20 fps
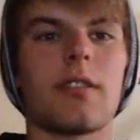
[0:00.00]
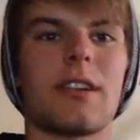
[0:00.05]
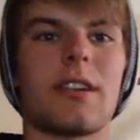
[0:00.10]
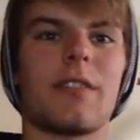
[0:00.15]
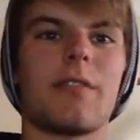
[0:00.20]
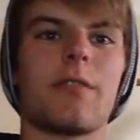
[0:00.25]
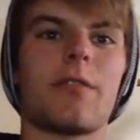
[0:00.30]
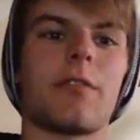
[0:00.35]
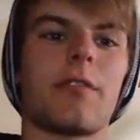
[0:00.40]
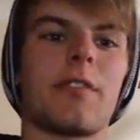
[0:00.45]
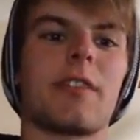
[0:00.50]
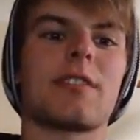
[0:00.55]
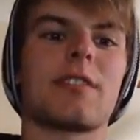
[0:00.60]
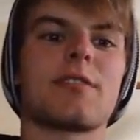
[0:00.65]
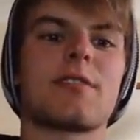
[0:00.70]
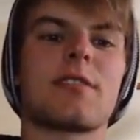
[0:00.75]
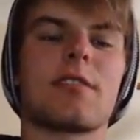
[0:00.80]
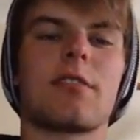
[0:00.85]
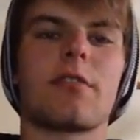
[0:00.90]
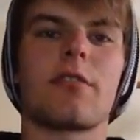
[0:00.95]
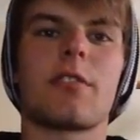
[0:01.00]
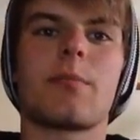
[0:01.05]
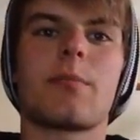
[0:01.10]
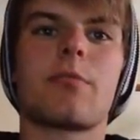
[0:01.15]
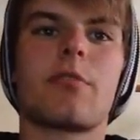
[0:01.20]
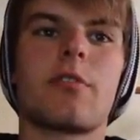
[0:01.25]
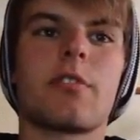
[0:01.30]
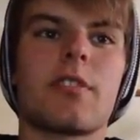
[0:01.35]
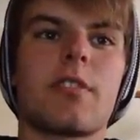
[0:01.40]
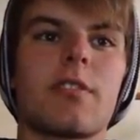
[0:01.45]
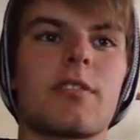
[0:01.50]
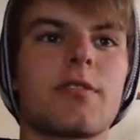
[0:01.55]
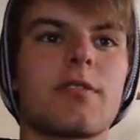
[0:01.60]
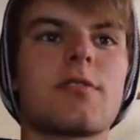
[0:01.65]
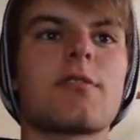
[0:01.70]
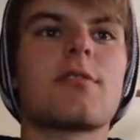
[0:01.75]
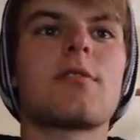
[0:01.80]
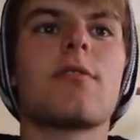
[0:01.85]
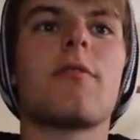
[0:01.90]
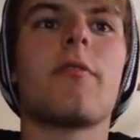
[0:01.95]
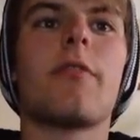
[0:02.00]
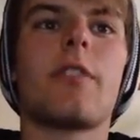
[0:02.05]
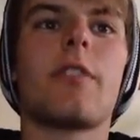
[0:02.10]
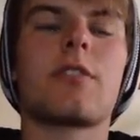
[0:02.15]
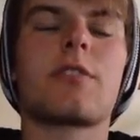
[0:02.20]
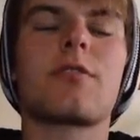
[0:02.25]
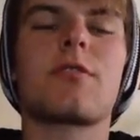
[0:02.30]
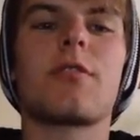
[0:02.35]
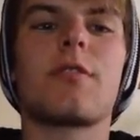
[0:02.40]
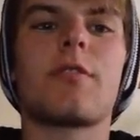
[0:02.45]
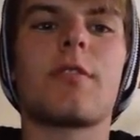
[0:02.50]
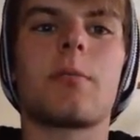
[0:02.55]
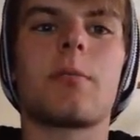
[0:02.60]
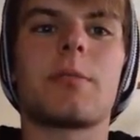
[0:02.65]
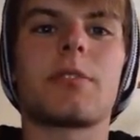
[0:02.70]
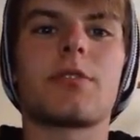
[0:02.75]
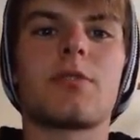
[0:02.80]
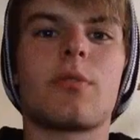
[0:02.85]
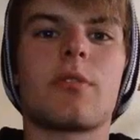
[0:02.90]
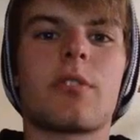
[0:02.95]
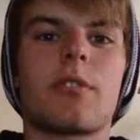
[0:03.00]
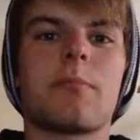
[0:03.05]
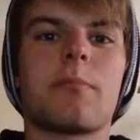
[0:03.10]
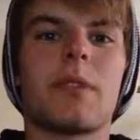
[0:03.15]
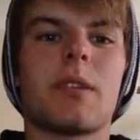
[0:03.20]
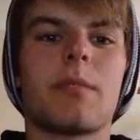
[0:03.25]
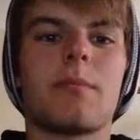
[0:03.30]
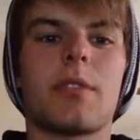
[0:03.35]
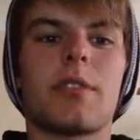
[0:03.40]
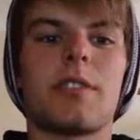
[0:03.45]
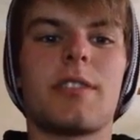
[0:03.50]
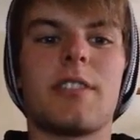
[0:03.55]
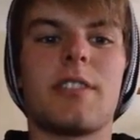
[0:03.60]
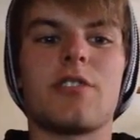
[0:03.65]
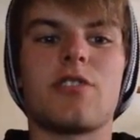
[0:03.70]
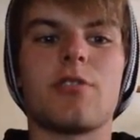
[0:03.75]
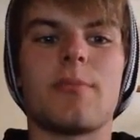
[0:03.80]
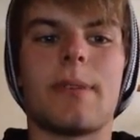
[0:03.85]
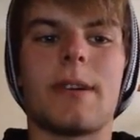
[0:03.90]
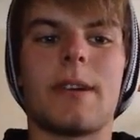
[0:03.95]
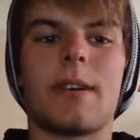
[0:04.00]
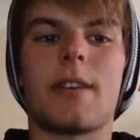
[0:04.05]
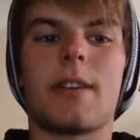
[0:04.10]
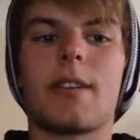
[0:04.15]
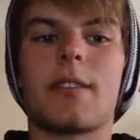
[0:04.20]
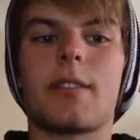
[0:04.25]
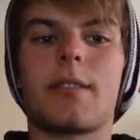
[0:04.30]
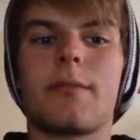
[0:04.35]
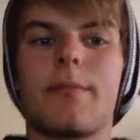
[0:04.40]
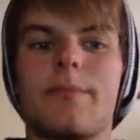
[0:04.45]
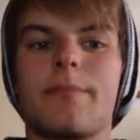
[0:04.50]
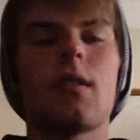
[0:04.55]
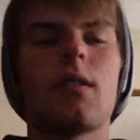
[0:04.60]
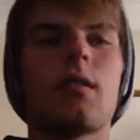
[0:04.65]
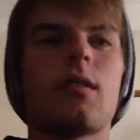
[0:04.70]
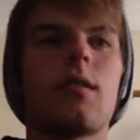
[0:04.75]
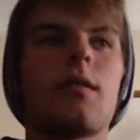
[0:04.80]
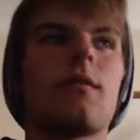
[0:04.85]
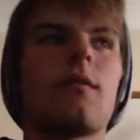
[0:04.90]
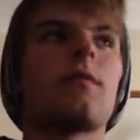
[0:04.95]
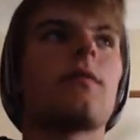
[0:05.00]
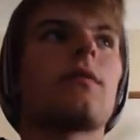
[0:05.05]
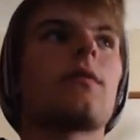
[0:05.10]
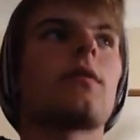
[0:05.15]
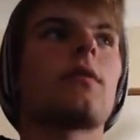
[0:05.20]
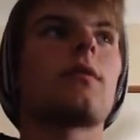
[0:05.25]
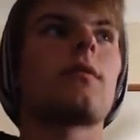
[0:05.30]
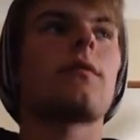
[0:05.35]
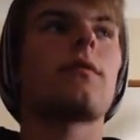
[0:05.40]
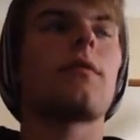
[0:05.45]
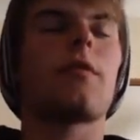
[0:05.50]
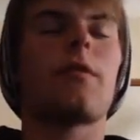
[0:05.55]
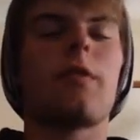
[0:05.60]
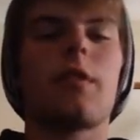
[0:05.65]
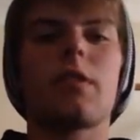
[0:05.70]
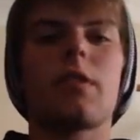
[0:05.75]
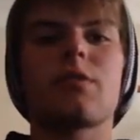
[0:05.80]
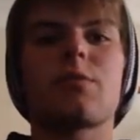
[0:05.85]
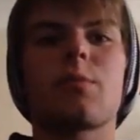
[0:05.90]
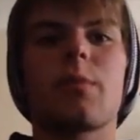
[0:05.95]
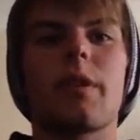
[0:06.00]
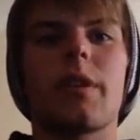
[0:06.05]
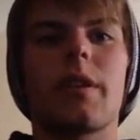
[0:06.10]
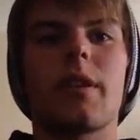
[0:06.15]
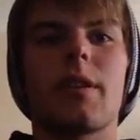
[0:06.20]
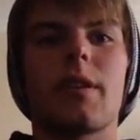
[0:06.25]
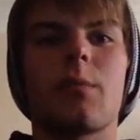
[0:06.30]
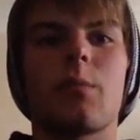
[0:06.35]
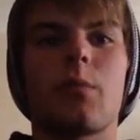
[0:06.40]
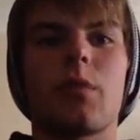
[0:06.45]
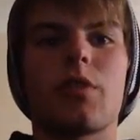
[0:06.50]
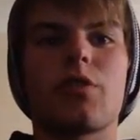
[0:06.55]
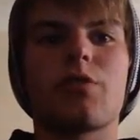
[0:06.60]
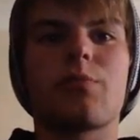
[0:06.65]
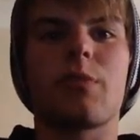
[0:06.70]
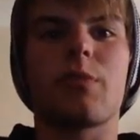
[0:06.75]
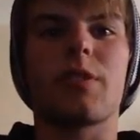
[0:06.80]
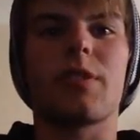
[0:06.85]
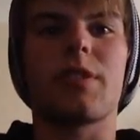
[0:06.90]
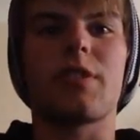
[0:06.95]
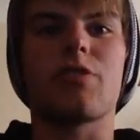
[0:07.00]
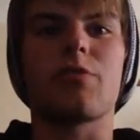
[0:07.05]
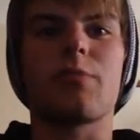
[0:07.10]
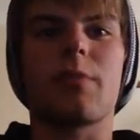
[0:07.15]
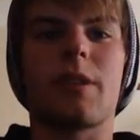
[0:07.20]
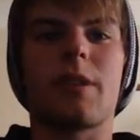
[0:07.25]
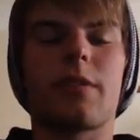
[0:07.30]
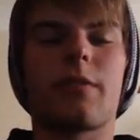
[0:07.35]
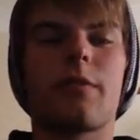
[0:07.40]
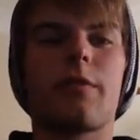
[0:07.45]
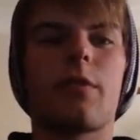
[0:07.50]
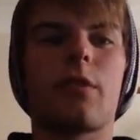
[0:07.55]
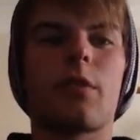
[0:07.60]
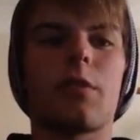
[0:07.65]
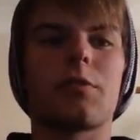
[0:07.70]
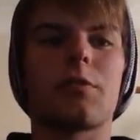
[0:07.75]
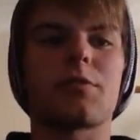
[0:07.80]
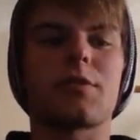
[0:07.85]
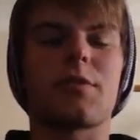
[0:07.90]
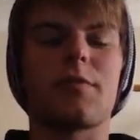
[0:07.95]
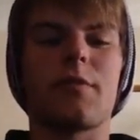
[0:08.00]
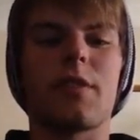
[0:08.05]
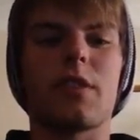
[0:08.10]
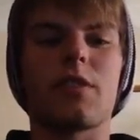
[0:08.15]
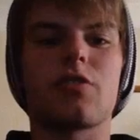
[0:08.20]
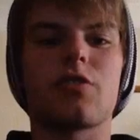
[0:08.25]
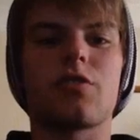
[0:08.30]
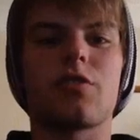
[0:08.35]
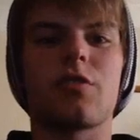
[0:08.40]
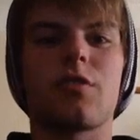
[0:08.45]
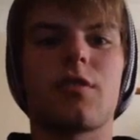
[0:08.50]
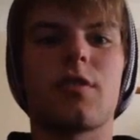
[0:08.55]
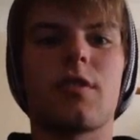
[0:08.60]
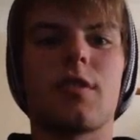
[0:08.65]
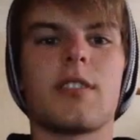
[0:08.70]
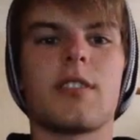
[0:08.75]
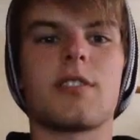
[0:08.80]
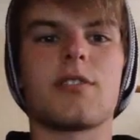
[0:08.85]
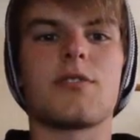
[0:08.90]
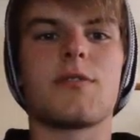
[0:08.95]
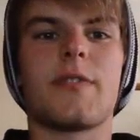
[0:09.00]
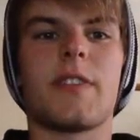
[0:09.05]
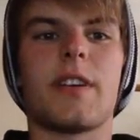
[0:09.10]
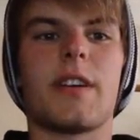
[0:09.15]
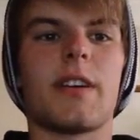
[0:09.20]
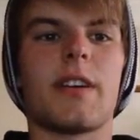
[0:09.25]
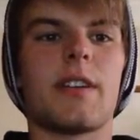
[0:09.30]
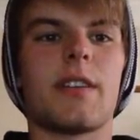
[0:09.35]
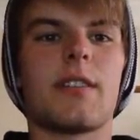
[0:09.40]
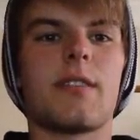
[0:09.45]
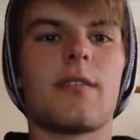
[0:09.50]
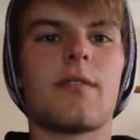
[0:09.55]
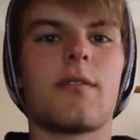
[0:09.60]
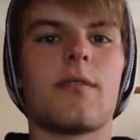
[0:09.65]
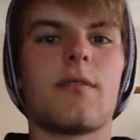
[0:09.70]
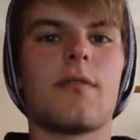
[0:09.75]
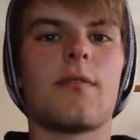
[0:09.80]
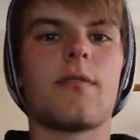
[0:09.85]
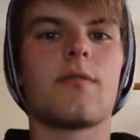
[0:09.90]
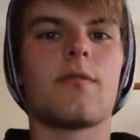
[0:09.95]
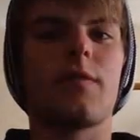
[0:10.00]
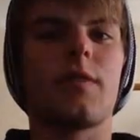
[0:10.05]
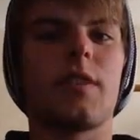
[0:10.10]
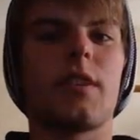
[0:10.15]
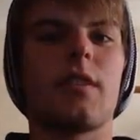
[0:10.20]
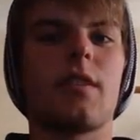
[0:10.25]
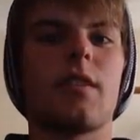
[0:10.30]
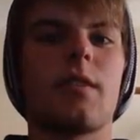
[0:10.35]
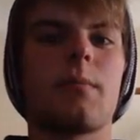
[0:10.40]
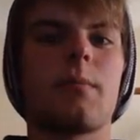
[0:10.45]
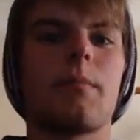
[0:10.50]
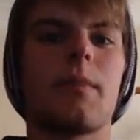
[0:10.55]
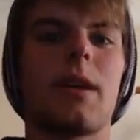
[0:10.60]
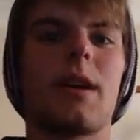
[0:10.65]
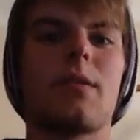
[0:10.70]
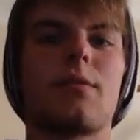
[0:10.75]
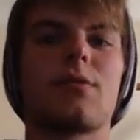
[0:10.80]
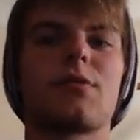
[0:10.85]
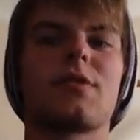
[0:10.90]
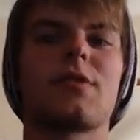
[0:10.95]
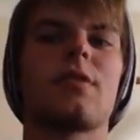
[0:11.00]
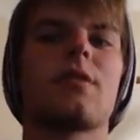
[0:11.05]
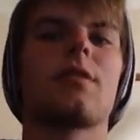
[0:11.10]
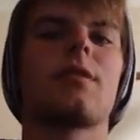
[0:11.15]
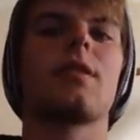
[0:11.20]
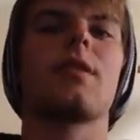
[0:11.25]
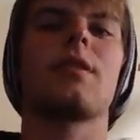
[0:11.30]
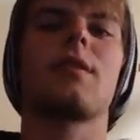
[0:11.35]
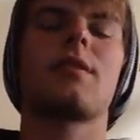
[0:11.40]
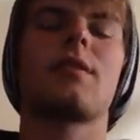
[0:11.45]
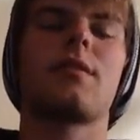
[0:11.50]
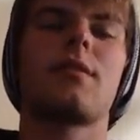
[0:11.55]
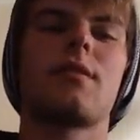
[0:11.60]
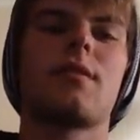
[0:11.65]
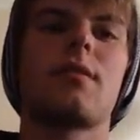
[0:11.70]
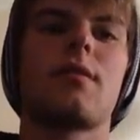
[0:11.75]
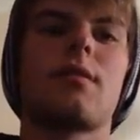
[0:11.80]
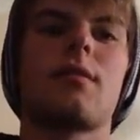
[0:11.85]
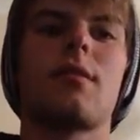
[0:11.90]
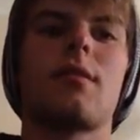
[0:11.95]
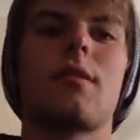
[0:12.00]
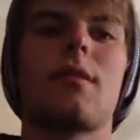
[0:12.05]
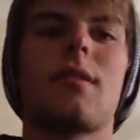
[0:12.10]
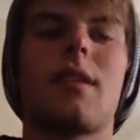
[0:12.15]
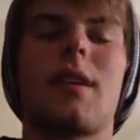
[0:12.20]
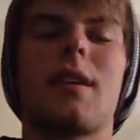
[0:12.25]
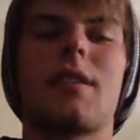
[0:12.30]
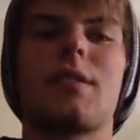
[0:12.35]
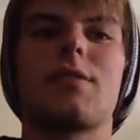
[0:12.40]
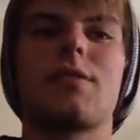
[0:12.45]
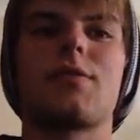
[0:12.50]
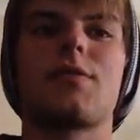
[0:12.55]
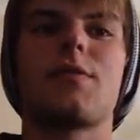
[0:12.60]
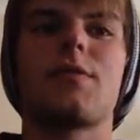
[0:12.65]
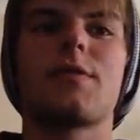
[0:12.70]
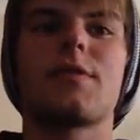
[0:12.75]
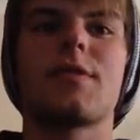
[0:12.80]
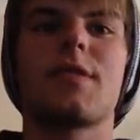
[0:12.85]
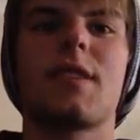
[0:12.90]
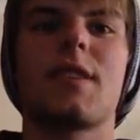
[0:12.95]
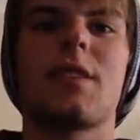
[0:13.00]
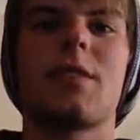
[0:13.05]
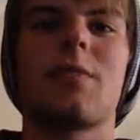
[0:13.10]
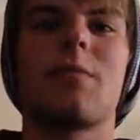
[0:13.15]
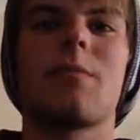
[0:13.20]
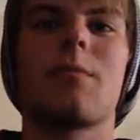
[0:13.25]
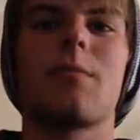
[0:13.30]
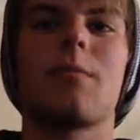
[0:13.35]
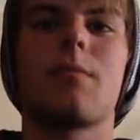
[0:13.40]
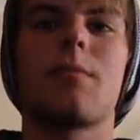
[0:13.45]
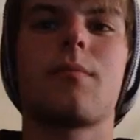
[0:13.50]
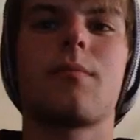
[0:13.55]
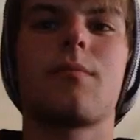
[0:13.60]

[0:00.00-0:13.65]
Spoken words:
Now for the ancillary products. First off, I'll be talking about my digipack. The first way in which my digipack follows convention is that the outside has the same